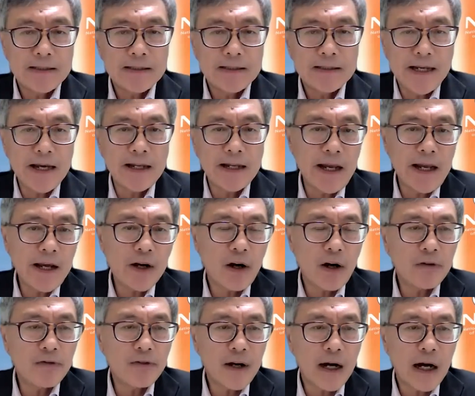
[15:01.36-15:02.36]
DNA
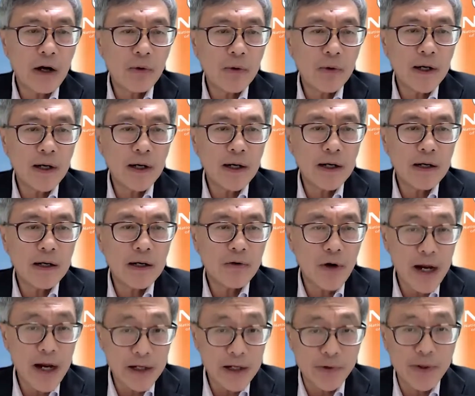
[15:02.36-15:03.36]
of our
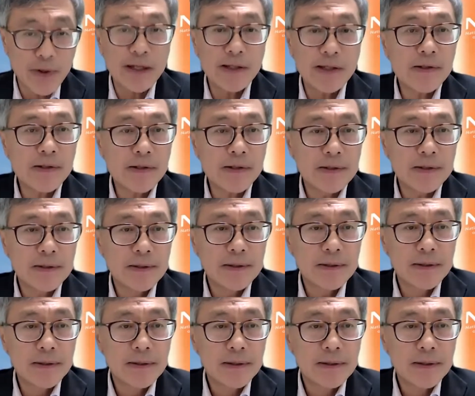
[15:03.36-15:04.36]
graduates.
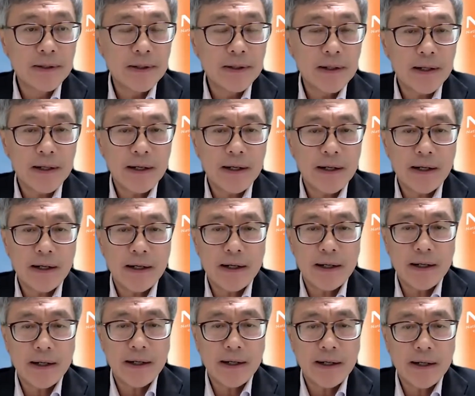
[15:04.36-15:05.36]

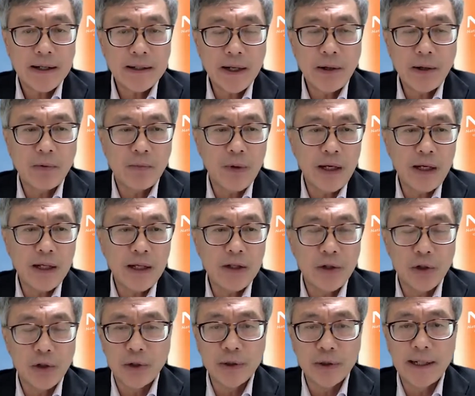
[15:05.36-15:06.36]
I think we
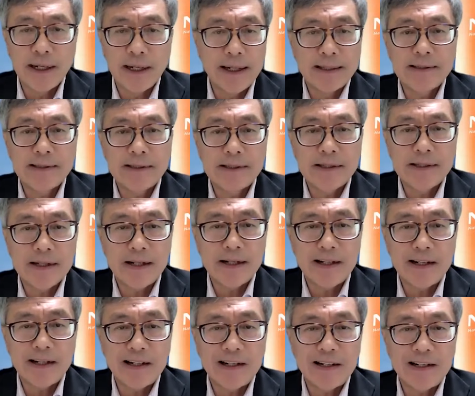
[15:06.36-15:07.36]
know that
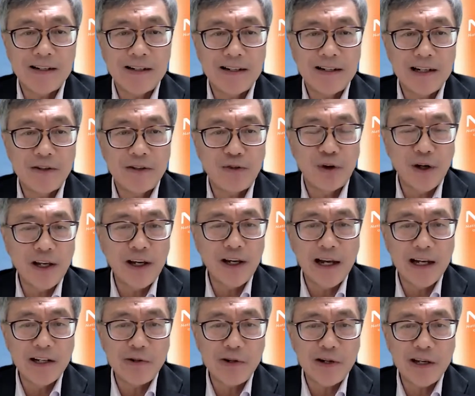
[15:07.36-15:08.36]
a four-year
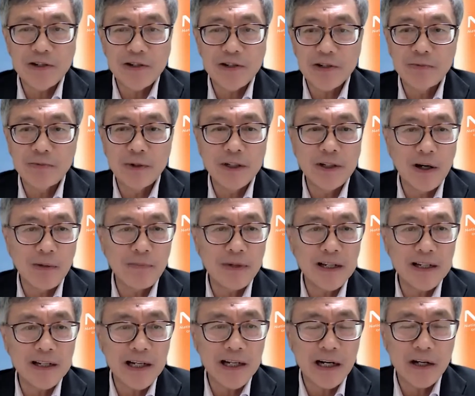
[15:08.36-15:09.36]
education would not
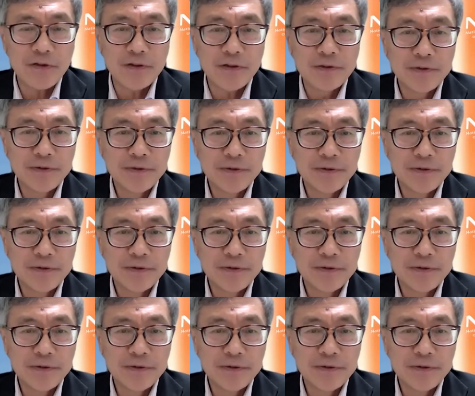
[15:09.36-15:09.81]
be enough